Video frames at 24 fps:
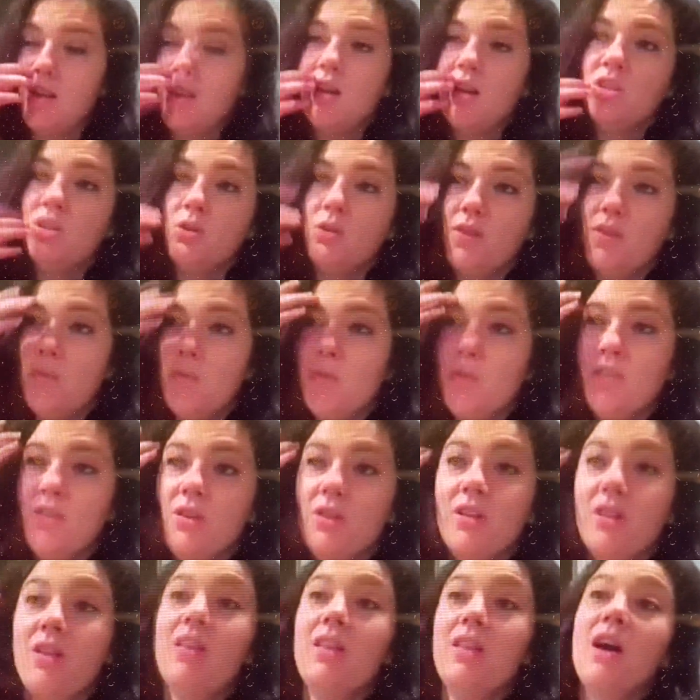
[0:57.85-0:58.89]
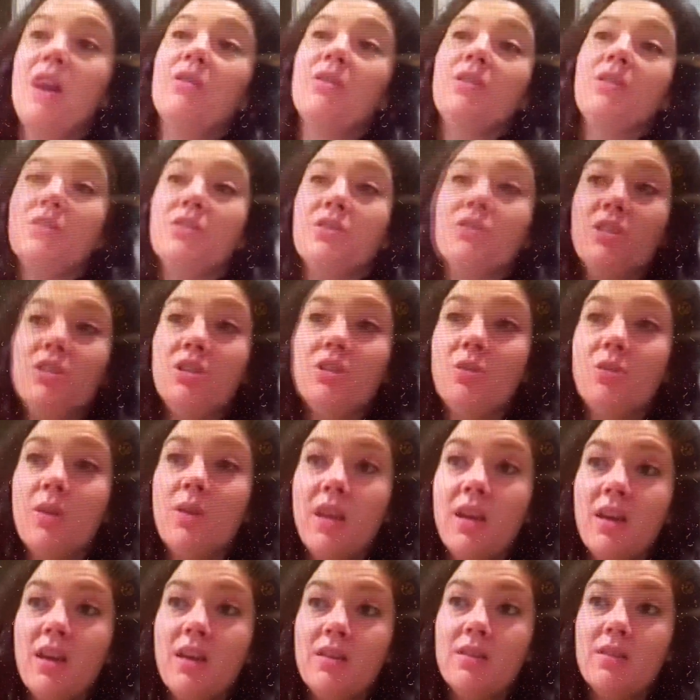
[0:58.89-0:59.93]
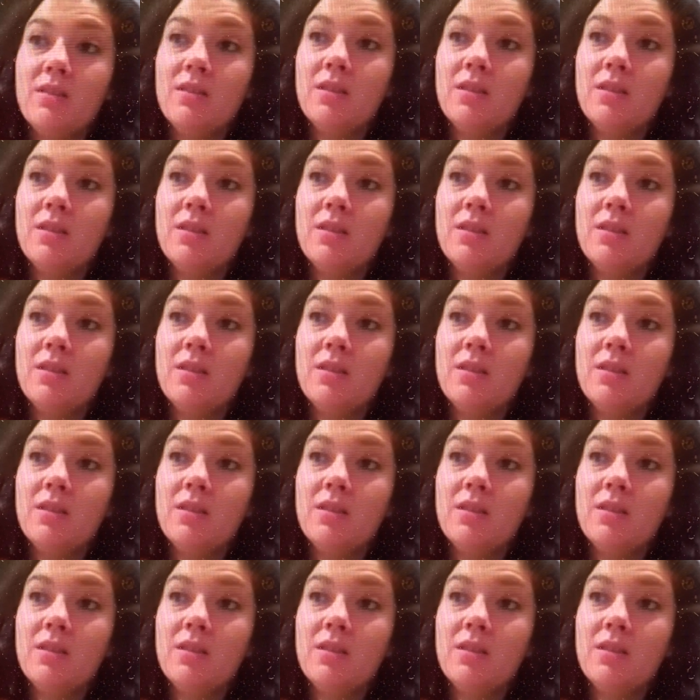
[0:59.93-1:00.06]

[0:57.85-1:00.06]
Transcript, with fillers: So then what they'll allow you to do is